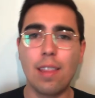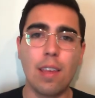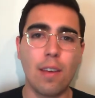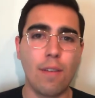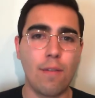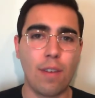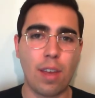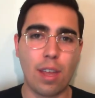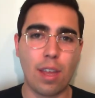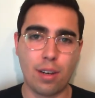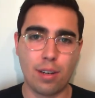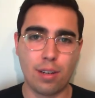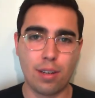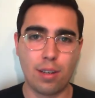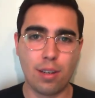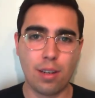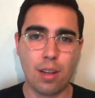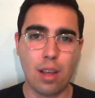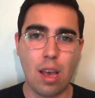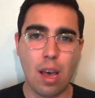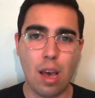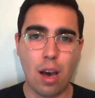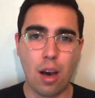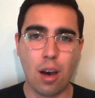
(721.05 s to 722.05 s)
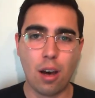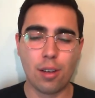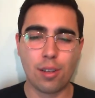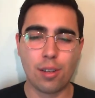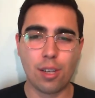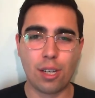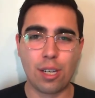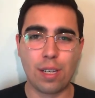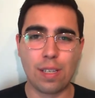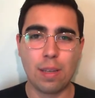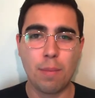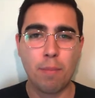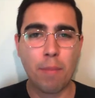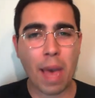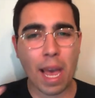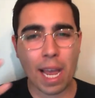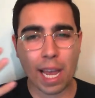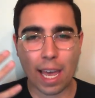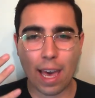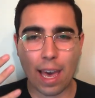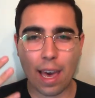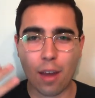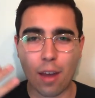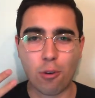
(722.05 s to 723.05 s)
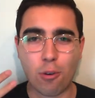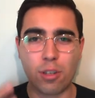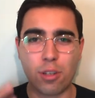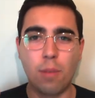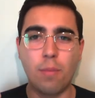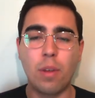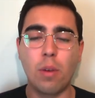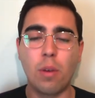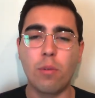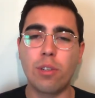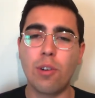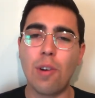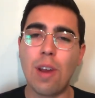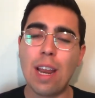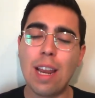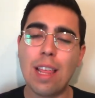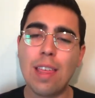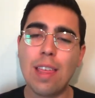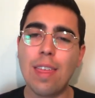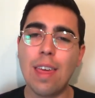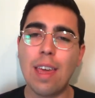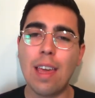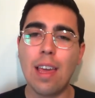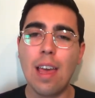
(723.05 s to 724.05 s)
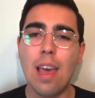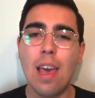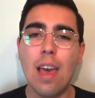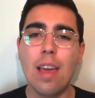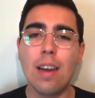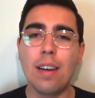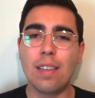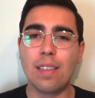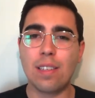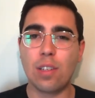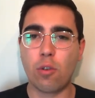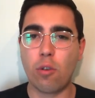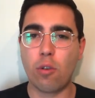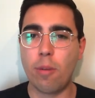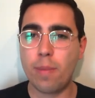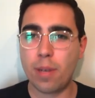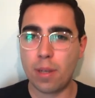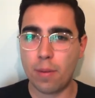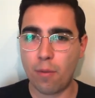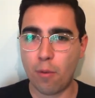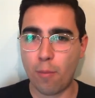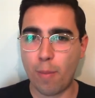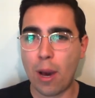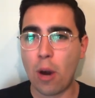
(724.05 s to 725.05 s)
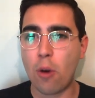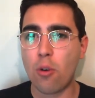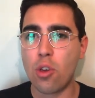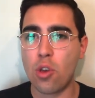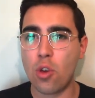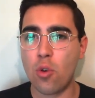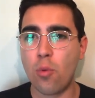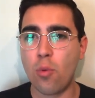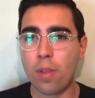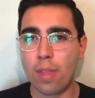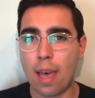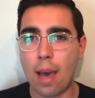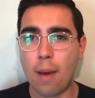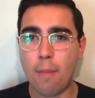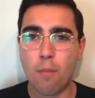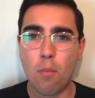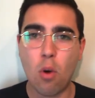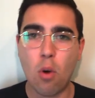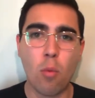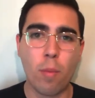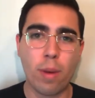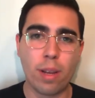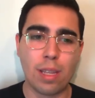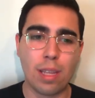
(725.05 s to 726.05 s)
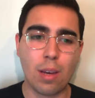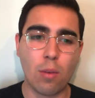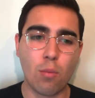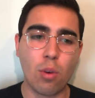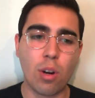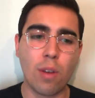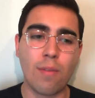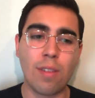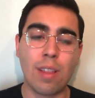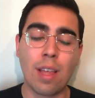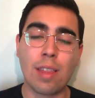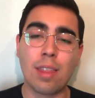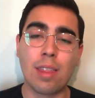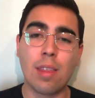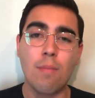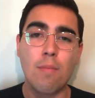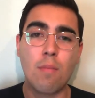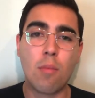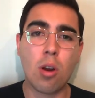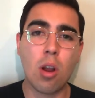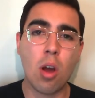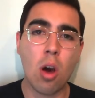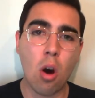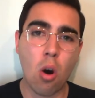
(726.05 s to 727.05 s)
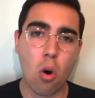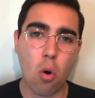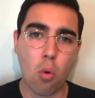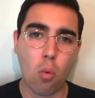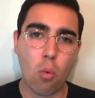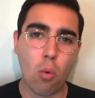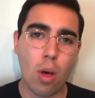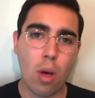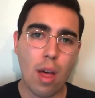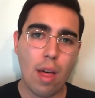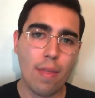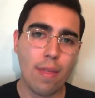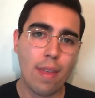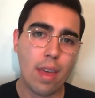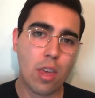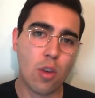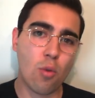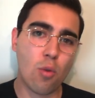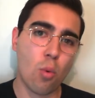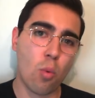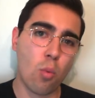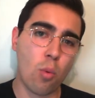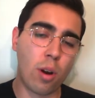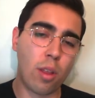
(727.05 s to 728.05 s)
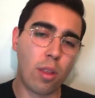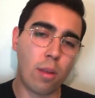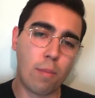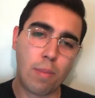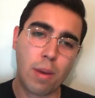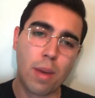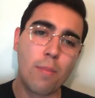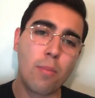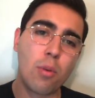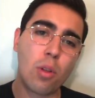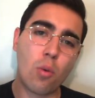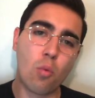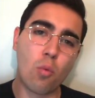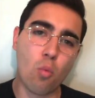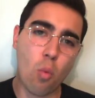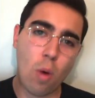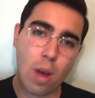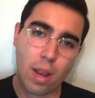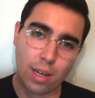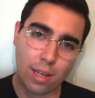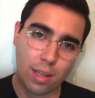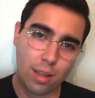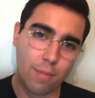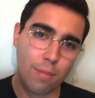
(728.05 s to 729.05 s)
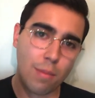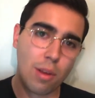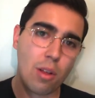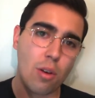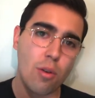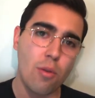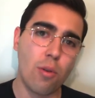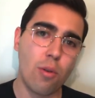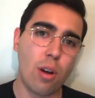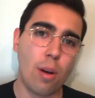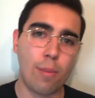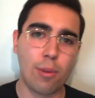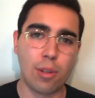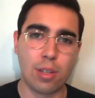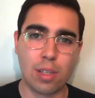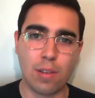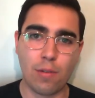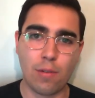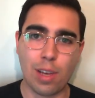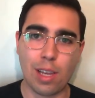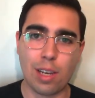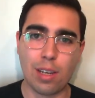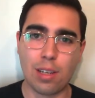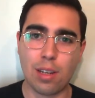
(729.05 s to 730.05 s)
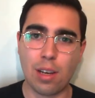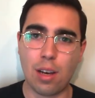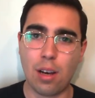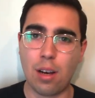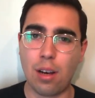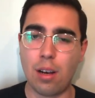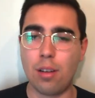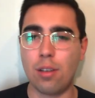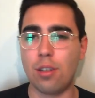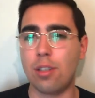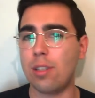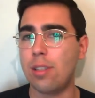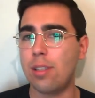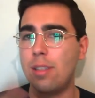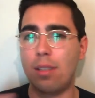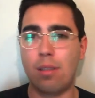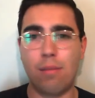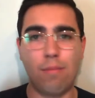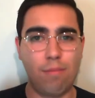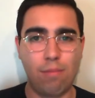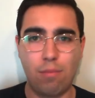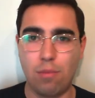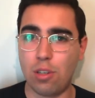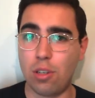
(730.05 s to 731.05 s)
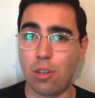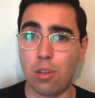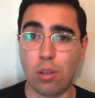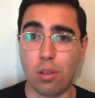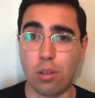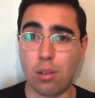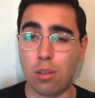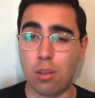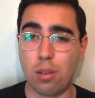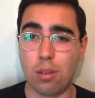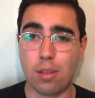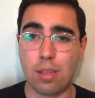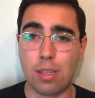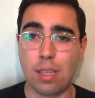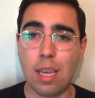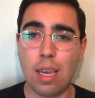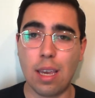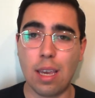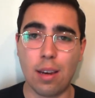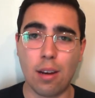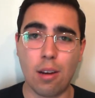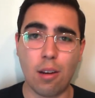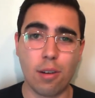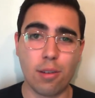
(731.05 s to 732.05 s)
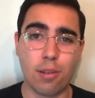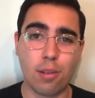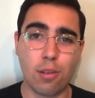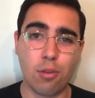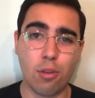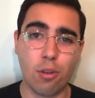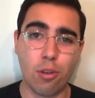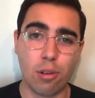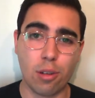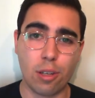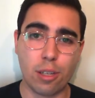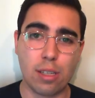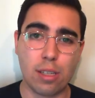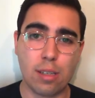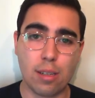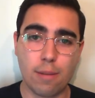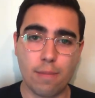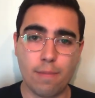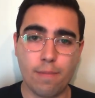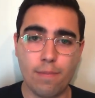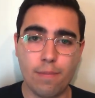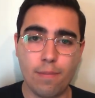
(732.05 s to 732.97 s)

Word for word: the event. Uh, such as a MAGA hat or something. Was there anything descriptive about you in that moment that would have let them know that you were one of the people that went to the Milo Yiannopoulos event uh, just to, to see and not as a journalist.